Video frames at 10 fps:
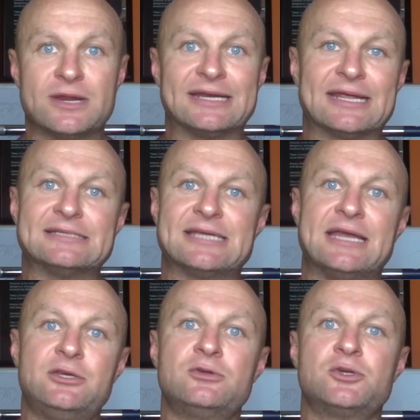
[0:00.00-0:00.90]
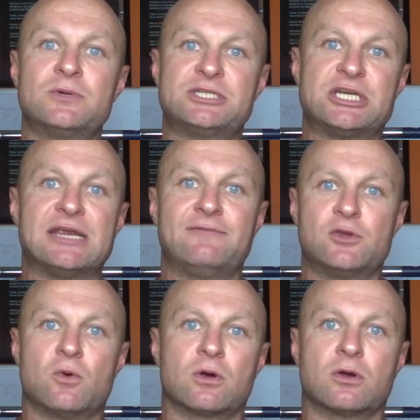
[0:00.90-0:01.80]
can continue to achieve
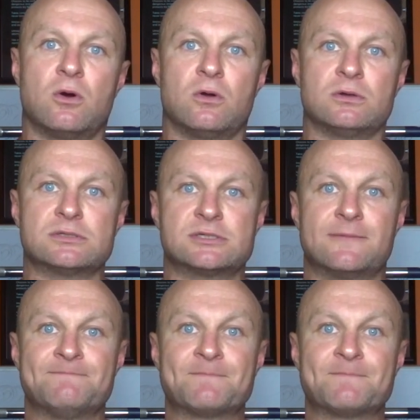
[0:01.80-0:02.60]
your goals.